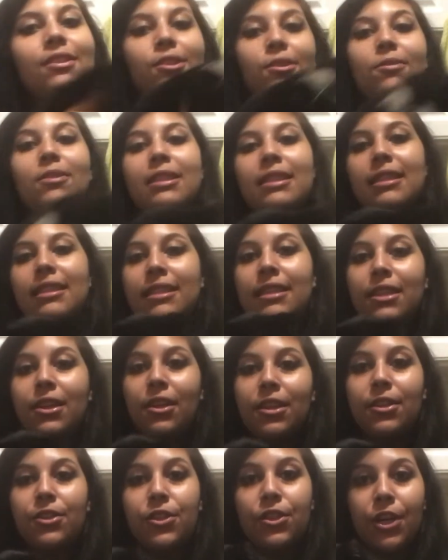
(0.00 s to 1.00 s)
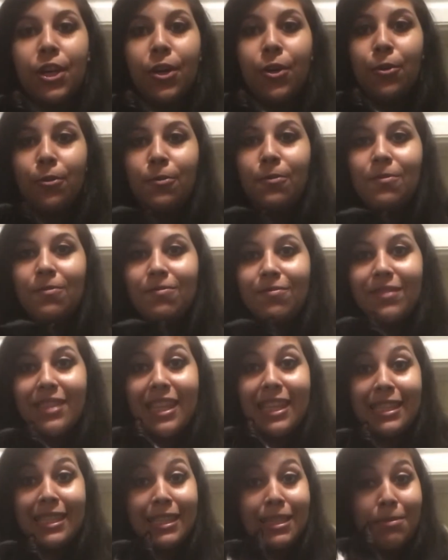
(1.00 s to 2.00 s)
She wants to steal the show.
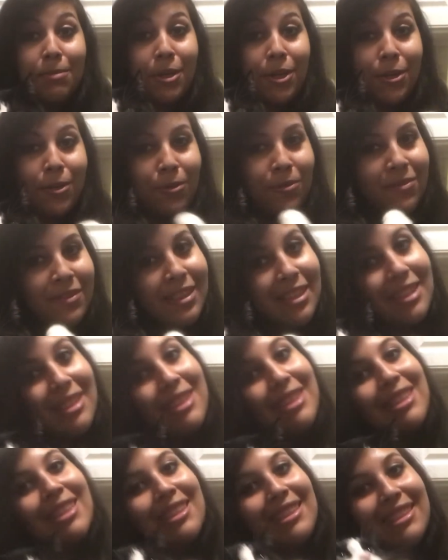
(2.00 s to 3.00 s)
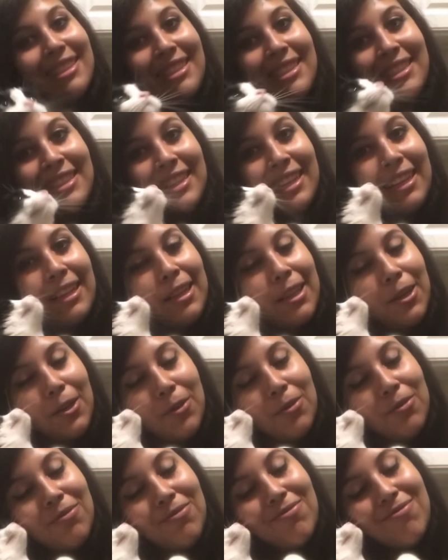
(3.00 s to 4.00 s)
This is Poe. Say hello.